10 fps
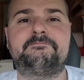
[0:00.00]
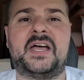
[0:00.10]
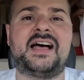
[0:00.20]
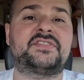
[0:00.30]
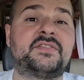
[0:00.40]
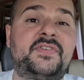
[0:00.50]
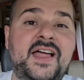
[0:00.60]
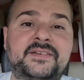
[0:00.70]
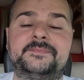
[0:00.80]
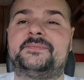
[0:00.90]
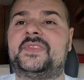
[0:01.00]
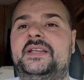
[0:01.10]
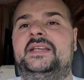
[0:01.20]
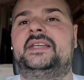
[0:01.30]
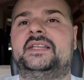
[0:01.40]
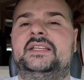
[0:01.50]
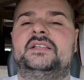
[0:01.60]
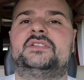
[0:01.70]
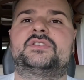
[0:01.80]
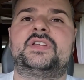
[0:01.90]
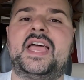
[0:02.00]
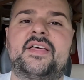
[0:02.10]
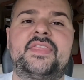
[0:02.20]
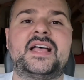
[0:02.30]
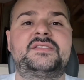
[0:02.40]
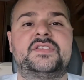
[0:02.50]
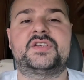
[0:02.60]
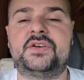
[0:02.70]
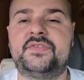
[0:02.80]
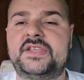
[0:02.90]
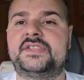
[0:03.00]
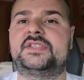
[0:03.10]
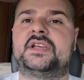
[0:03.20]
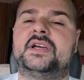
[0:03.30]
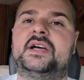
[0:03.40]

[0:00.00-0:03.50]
have some fun. So yeah, that's the service.